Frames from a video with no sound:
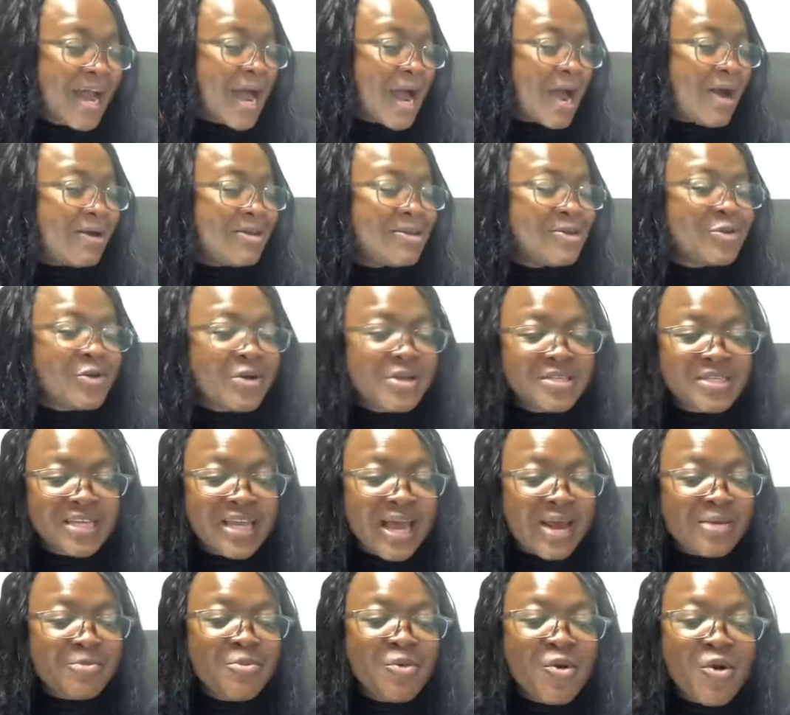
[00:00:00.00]
How are you going to
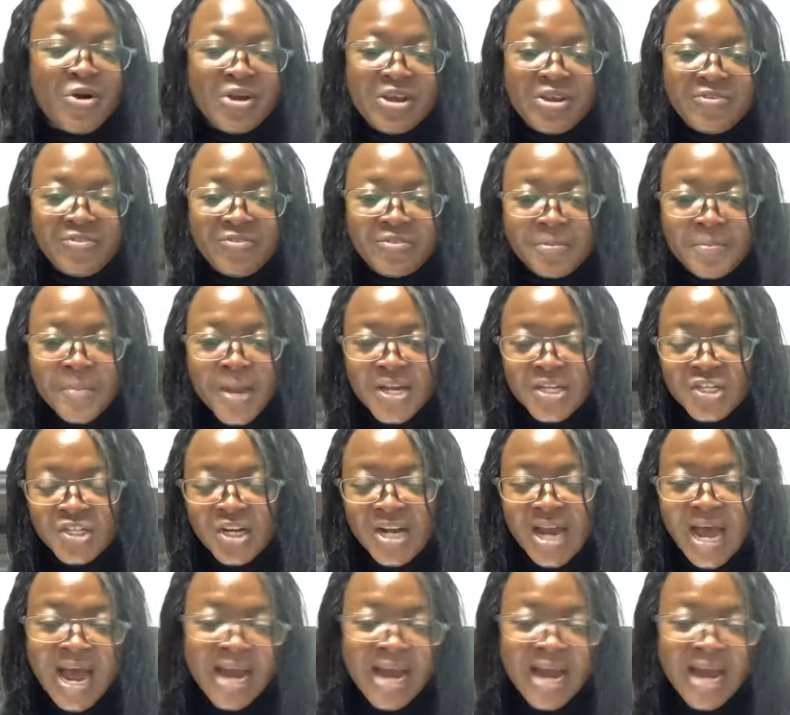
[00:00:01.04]
get more information?